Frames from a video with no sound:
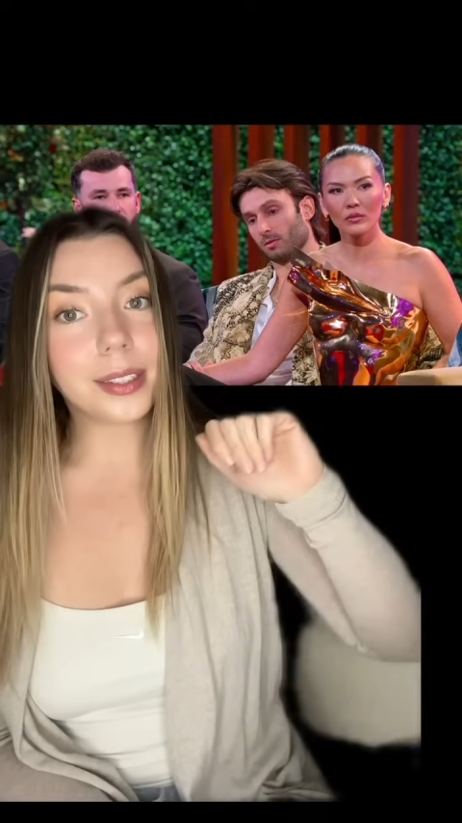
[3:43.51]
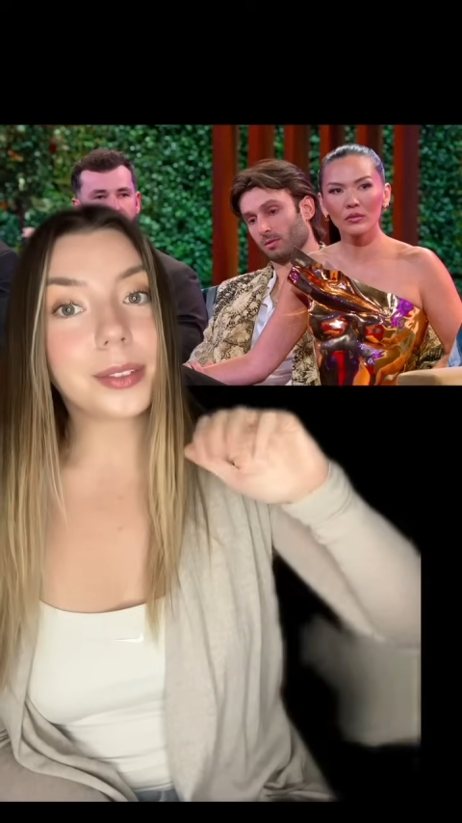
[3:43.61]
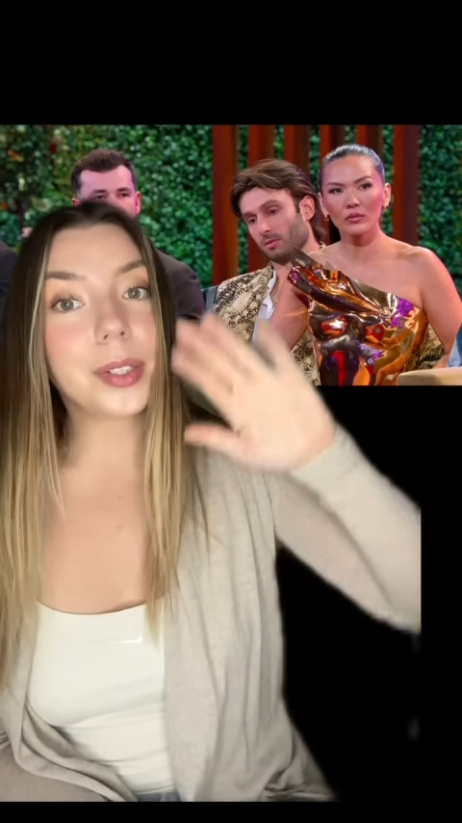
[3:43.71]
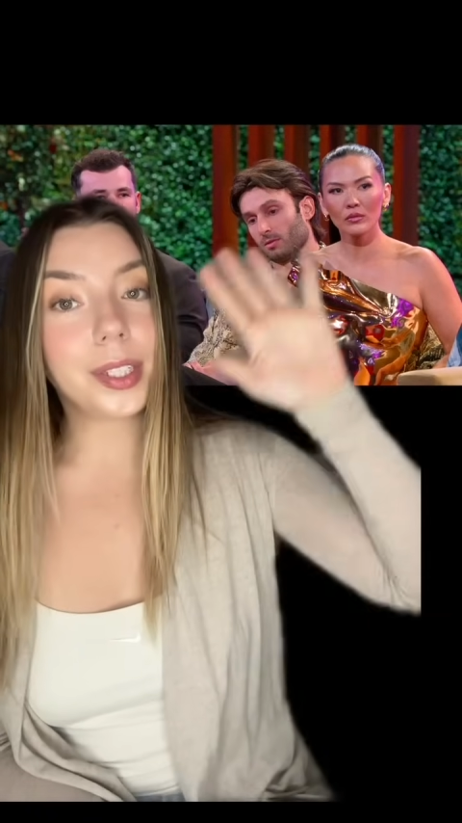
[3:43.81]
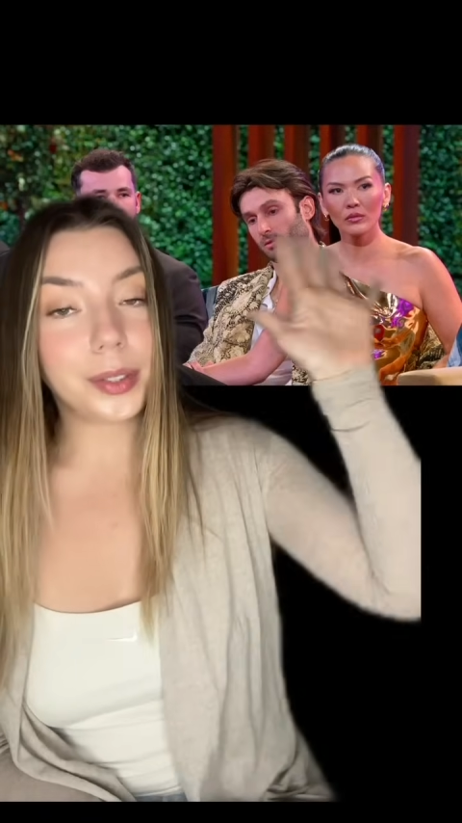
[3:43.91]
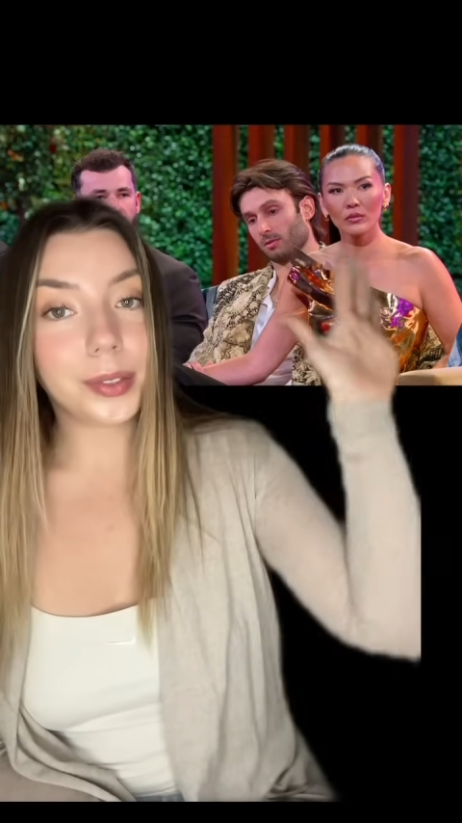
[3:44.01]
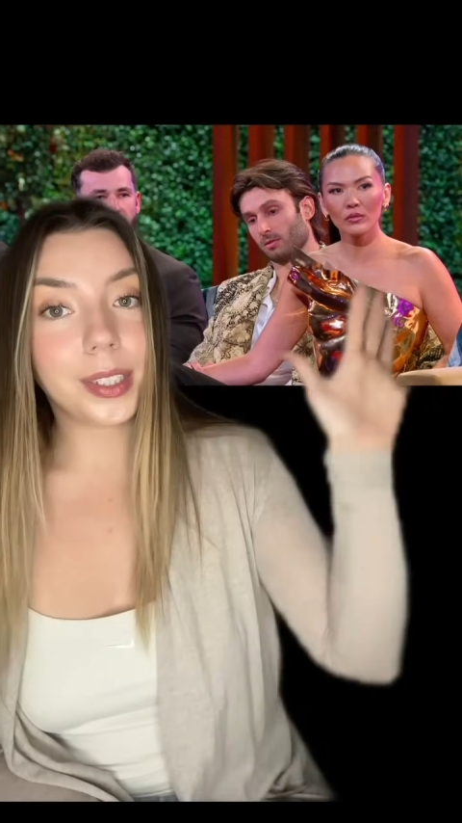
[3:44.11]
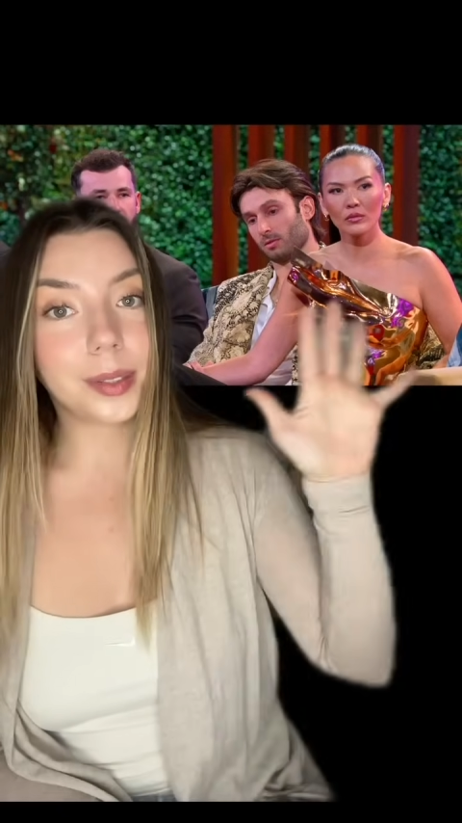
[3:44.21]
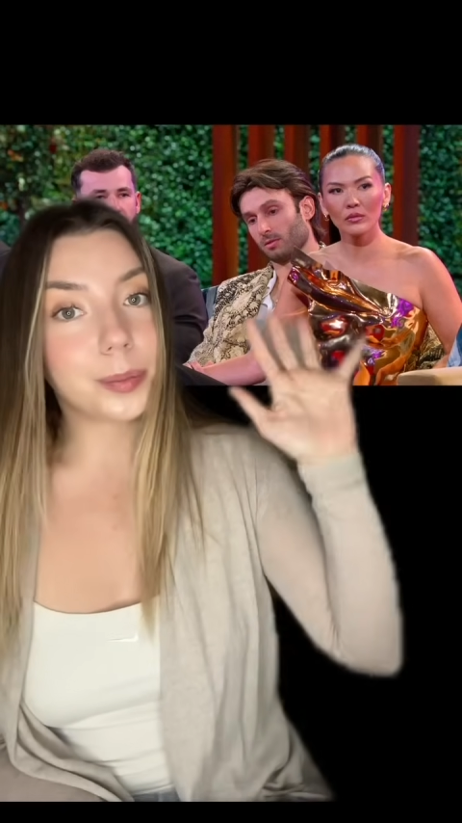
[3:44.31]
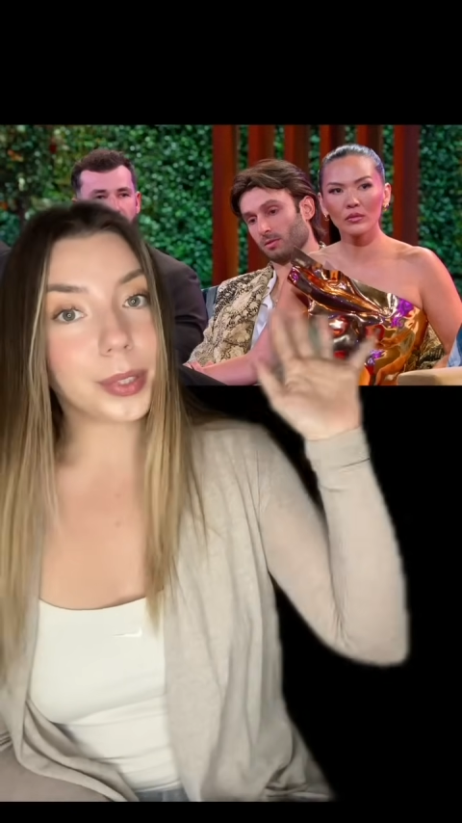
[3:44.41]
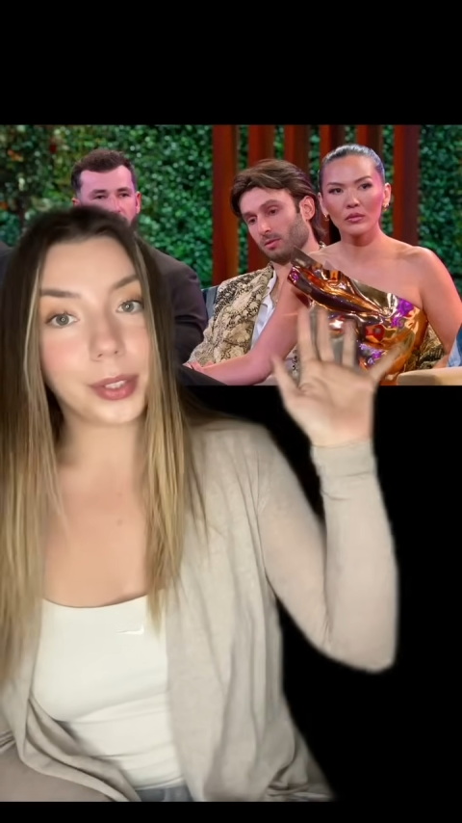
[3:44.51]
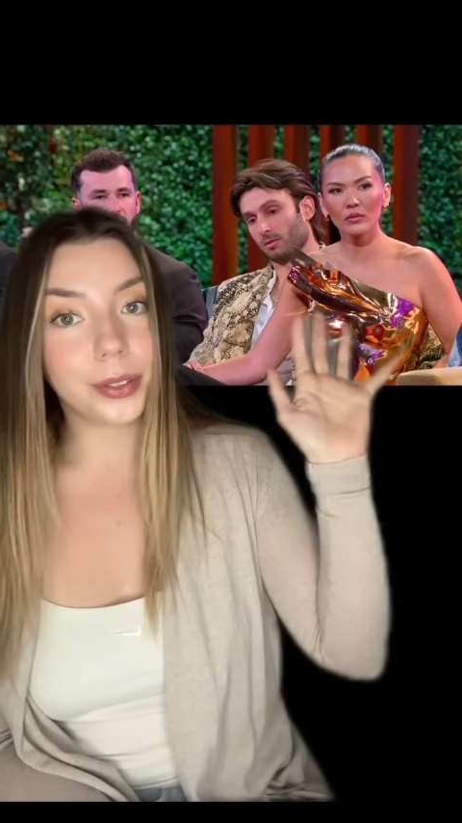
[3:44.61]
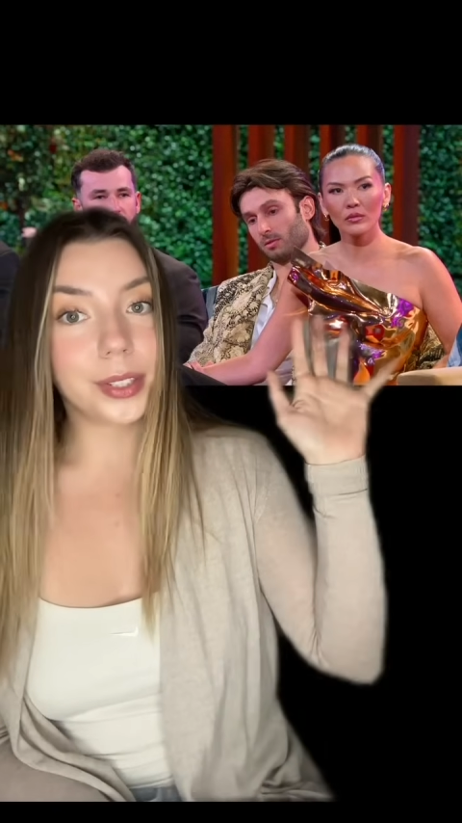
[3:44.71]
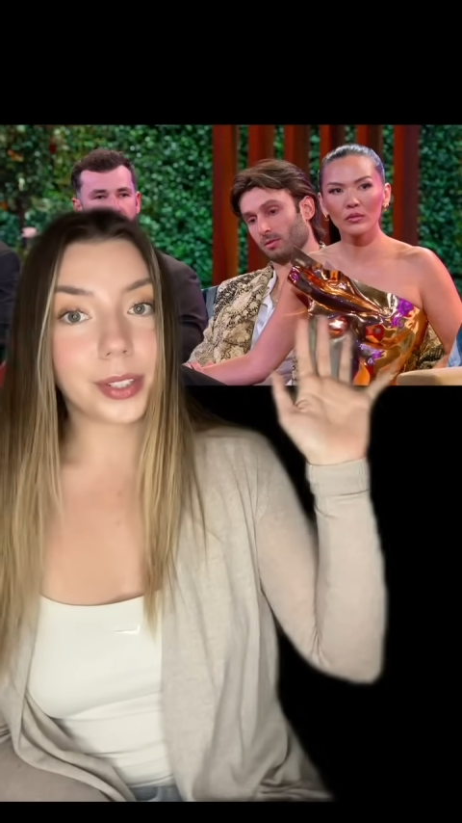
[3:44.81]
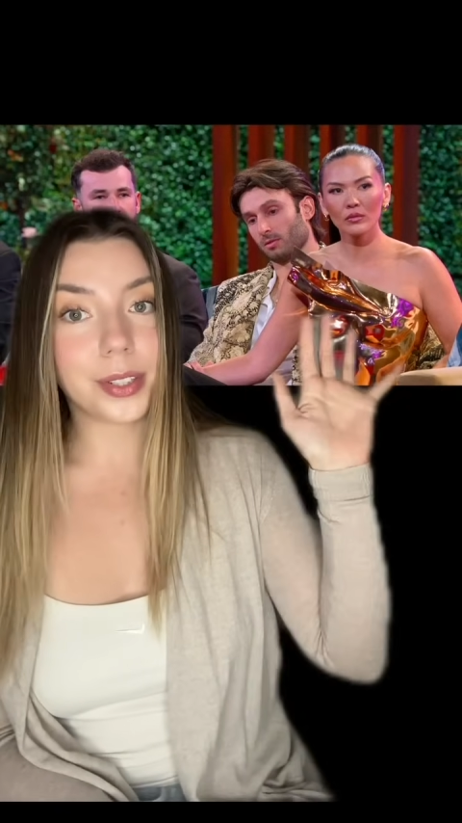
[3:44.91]
The reunion
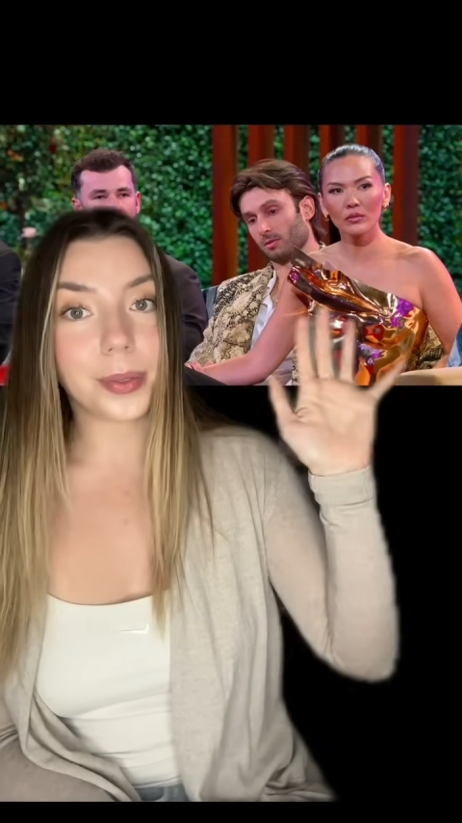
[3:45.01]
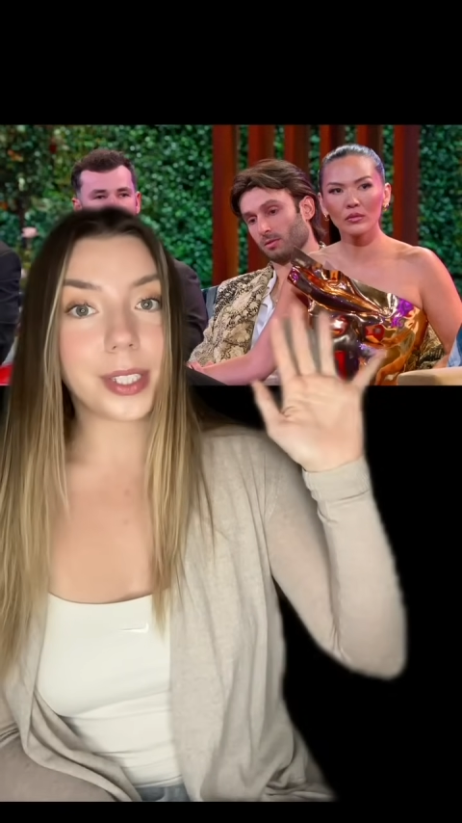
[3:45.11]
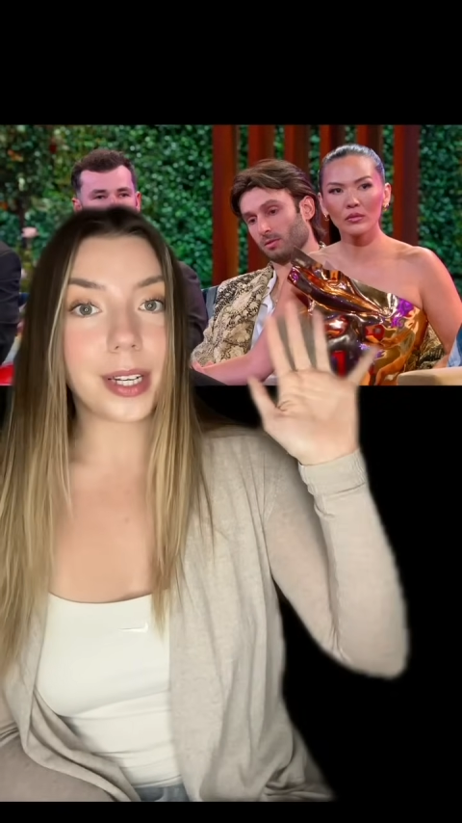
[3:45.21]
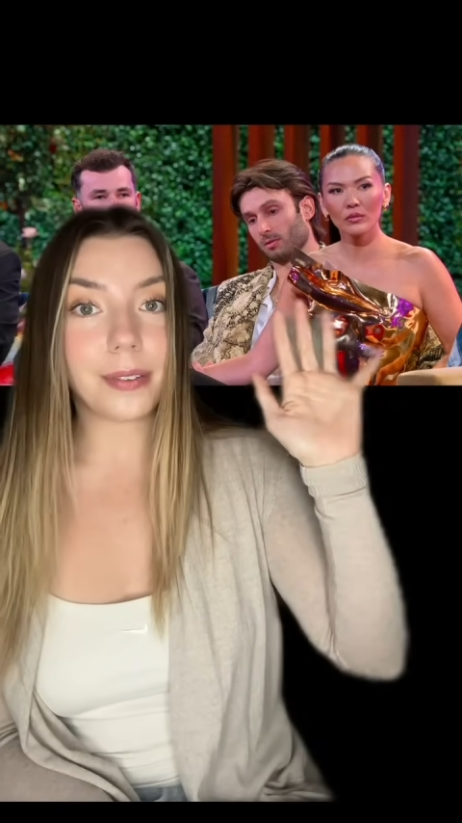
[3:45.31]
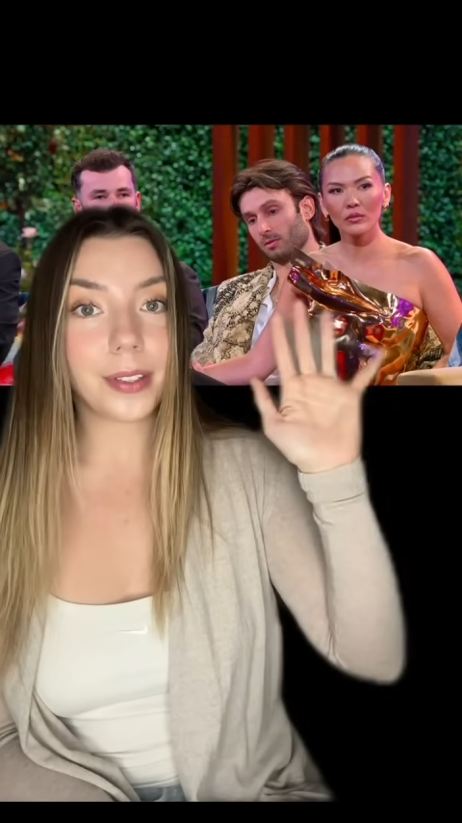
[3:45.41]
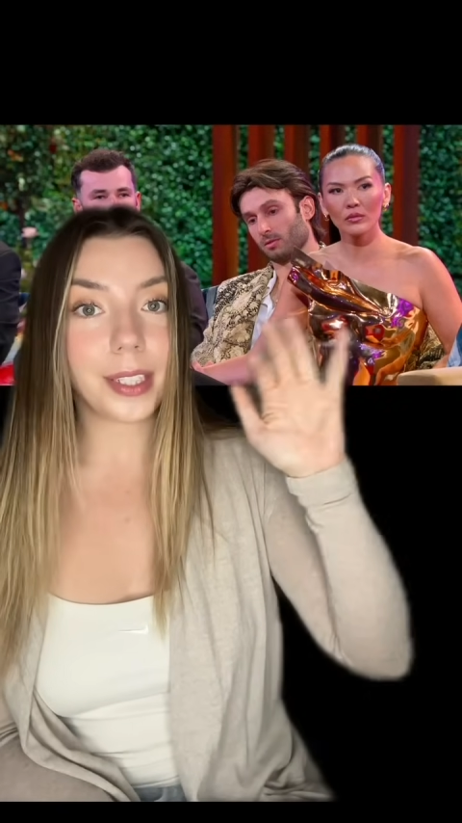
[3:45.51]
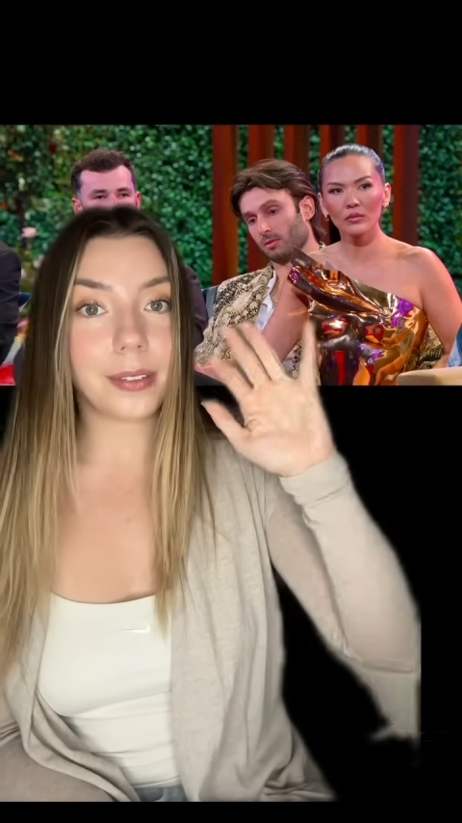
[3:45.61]
producers were definitely